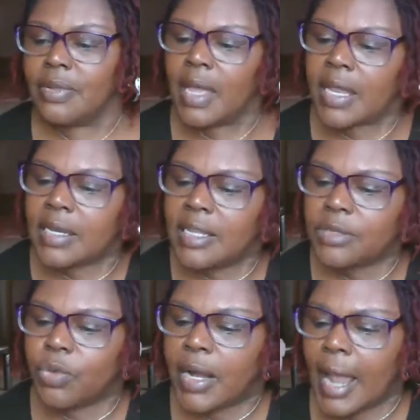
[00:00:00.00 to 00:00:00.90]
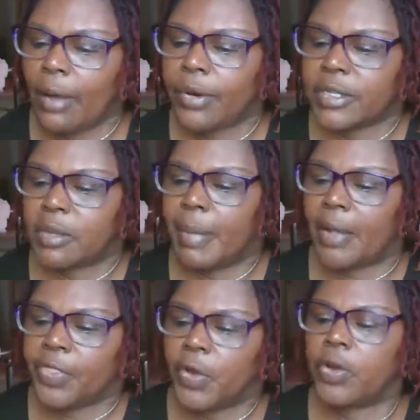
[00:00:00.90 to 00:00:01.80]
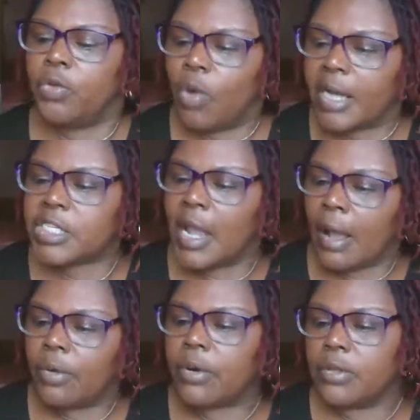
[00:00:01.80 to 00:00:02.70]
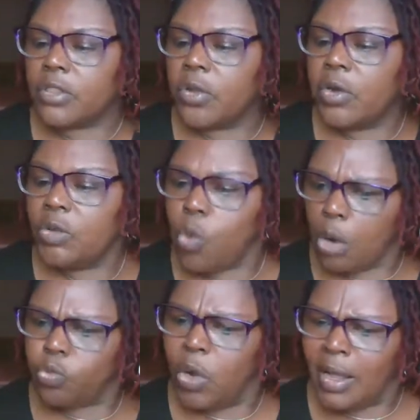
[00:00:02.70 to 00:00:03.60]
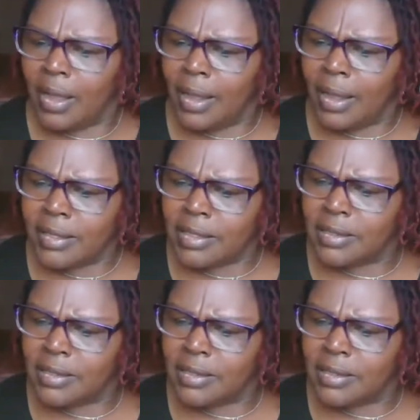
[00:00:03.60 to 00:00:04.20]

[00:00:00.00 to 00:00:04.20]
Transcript: At least one hour is about thirty watch out. thirty what? What?